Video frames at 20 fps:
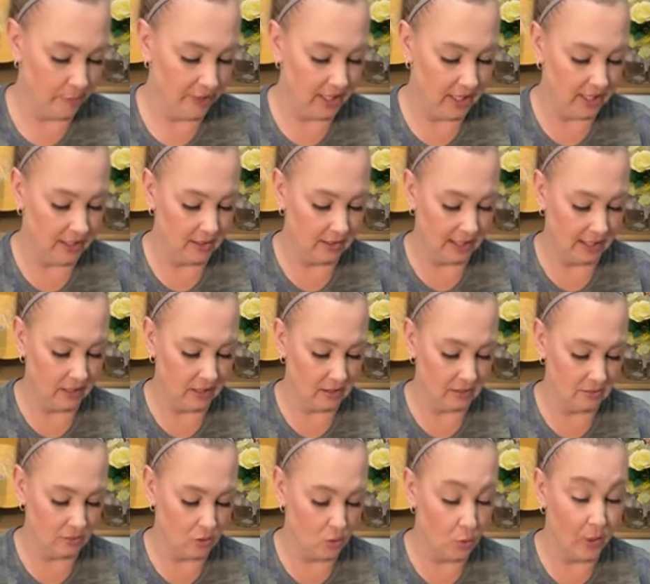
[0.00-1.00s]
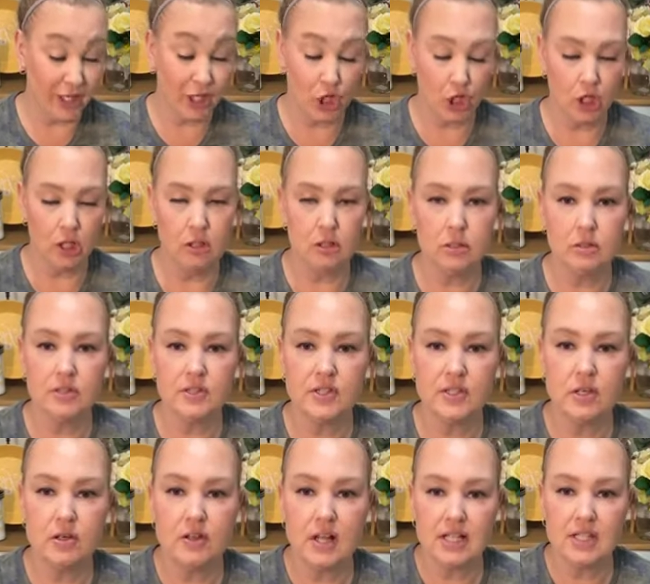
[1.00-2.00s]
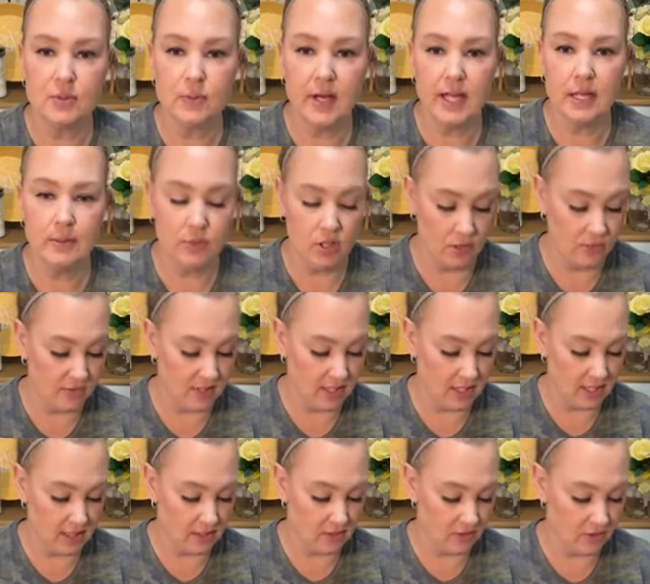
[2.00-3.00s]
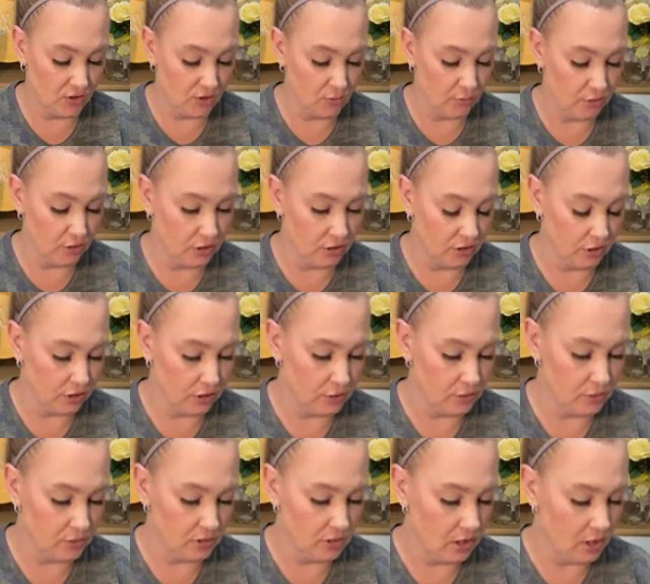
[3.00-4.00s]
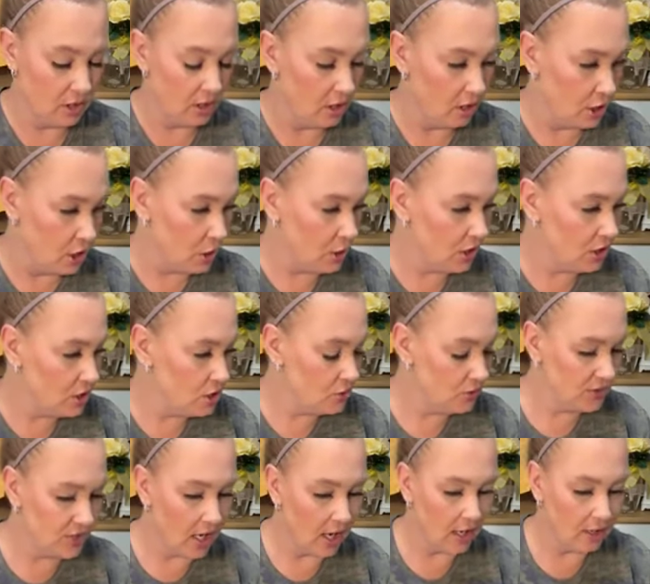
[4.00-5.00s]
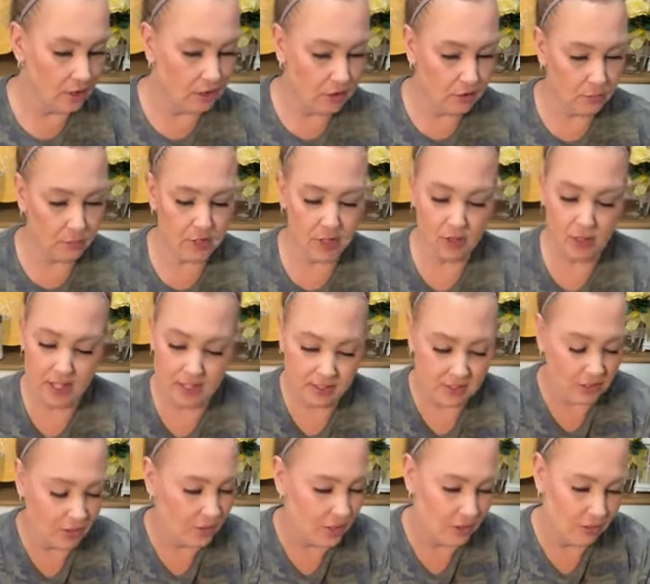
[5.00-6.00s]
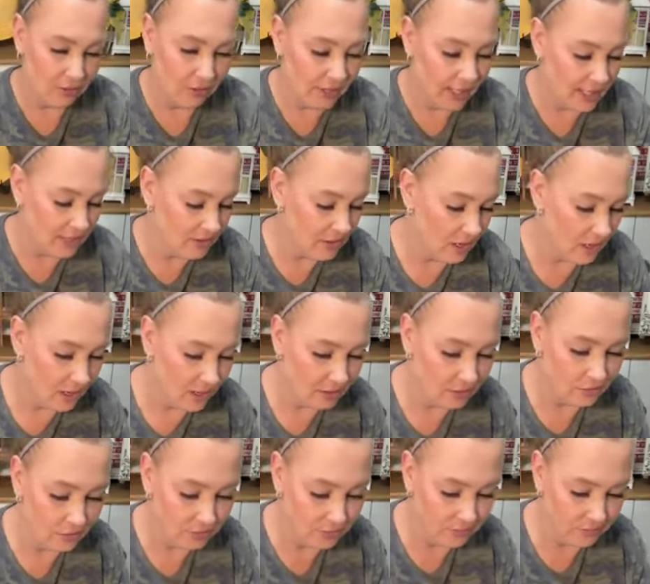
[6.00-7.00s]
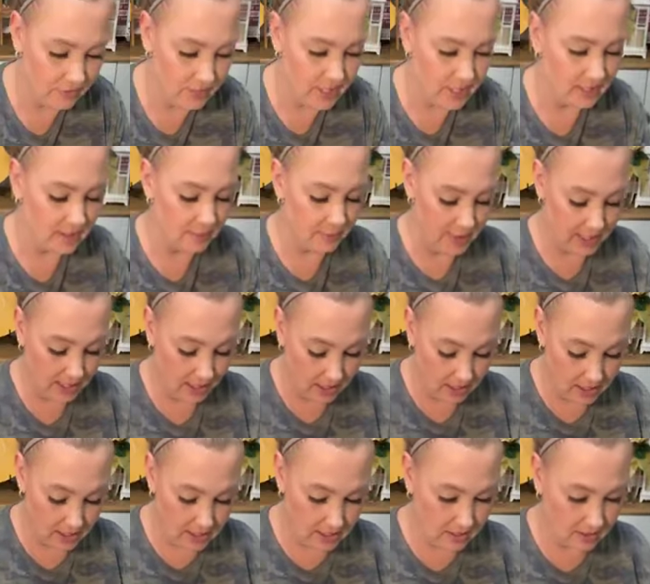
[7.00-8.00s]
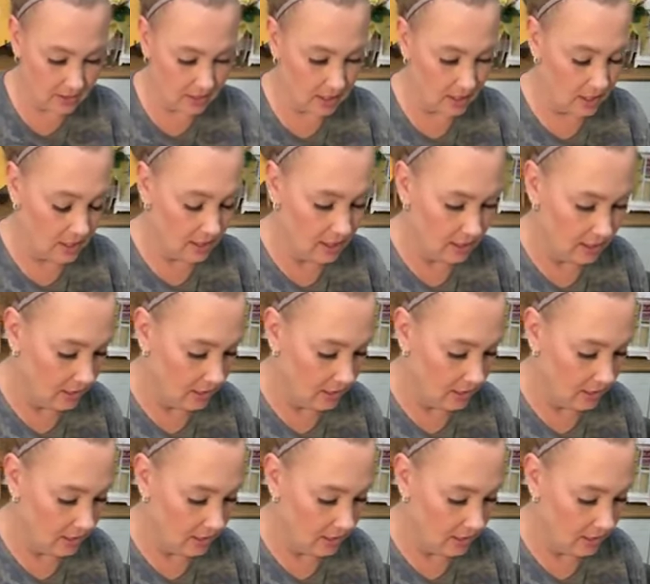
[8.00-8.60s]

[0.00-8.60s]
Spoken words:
permanent, like quicker. So that's why I'm using super glue. You can use hot glue, but you guys know I don't like the hot glue for these because